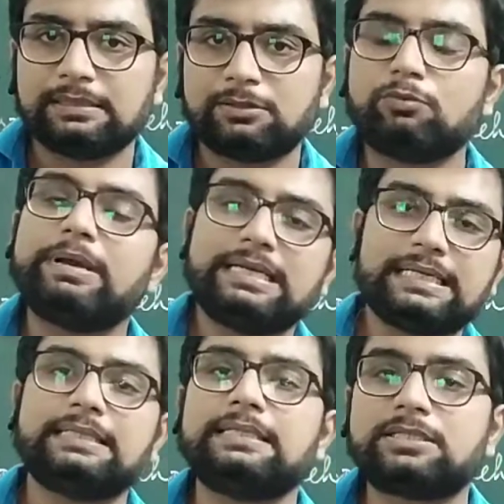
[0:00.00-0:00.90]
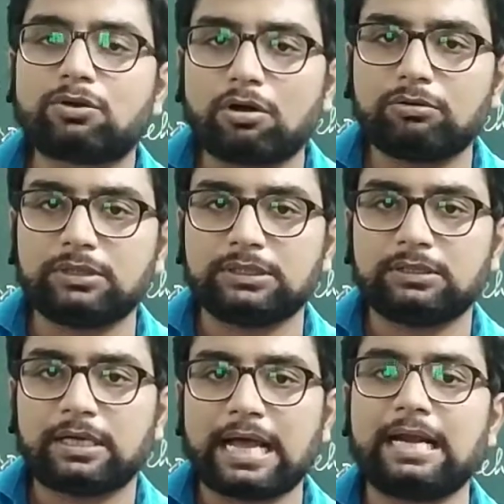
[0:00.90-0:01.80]
to maintain this
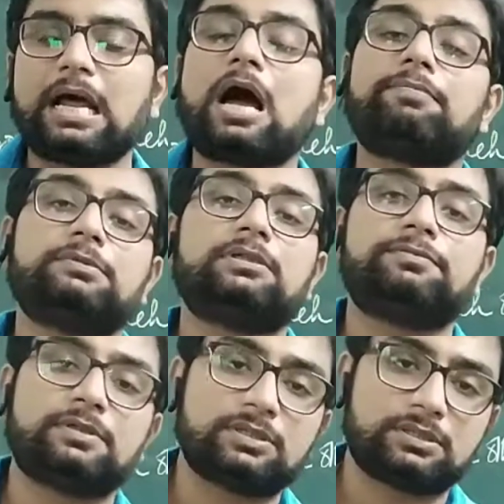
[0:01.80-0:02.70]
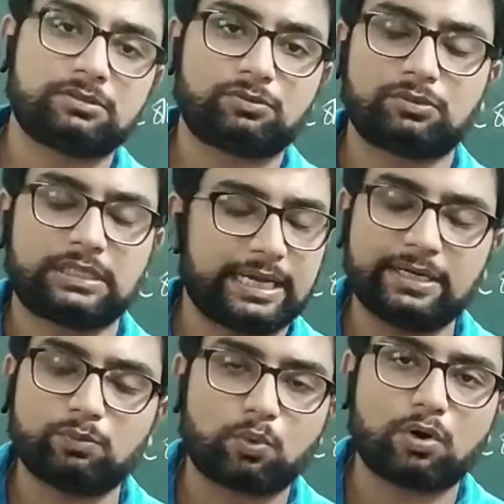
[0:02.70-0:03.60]
colony. And after
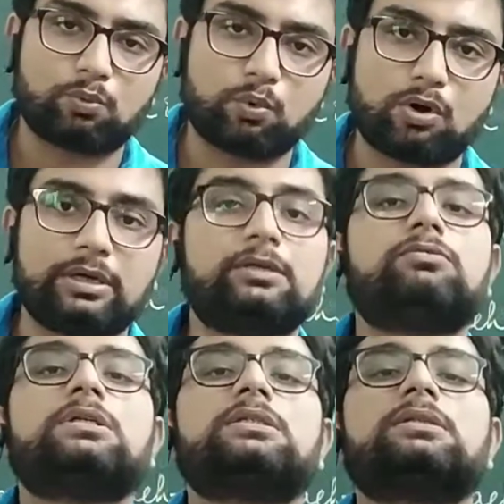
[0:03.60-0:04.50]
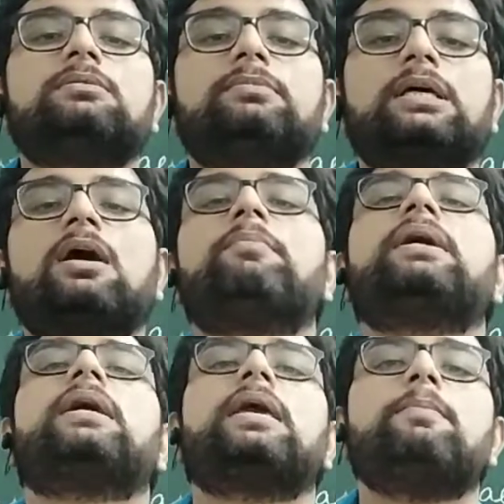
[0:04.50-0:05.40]
Second World War, it was
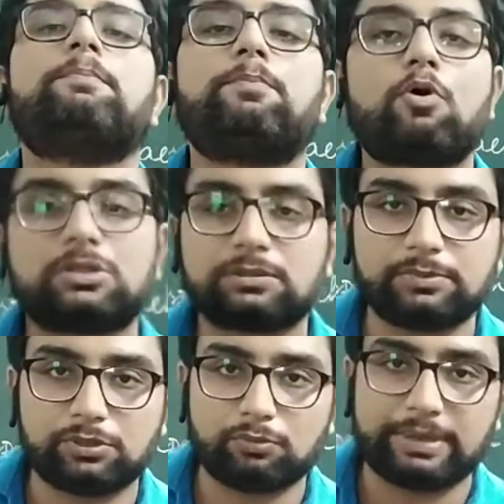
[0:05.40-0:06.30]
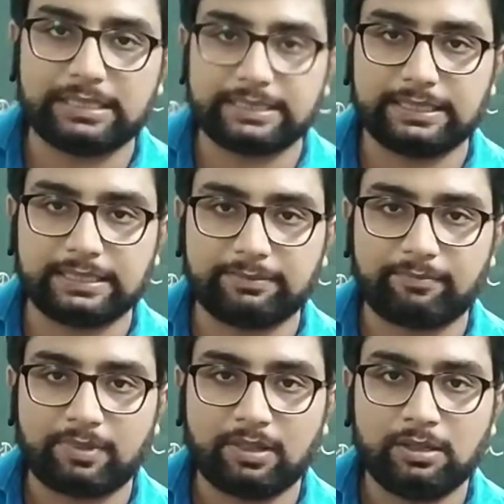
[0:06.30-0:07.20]
becoming impossible to maintain them.
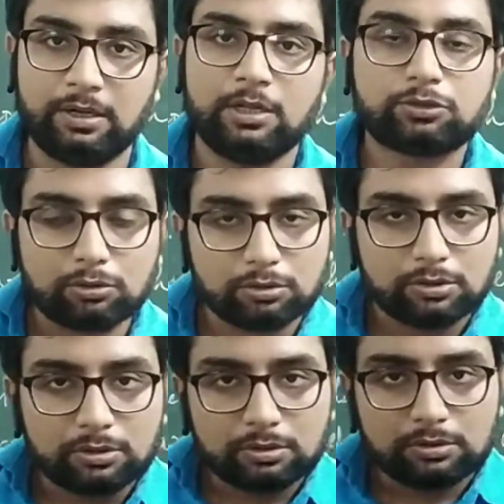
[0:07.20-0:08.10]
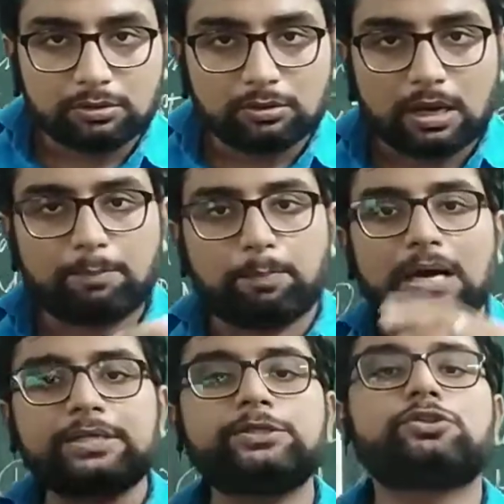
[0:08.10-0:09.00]
So a
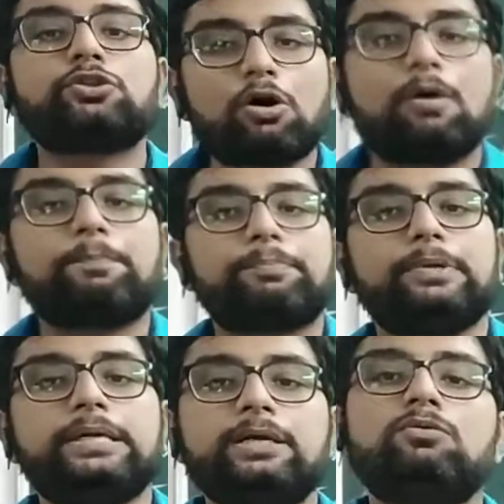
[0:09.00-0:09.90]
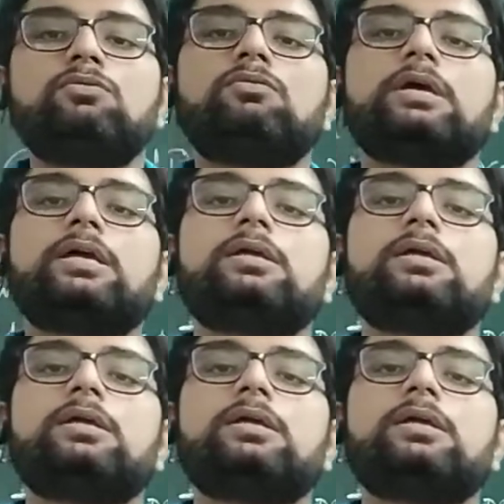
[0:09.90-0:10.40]
bunch of new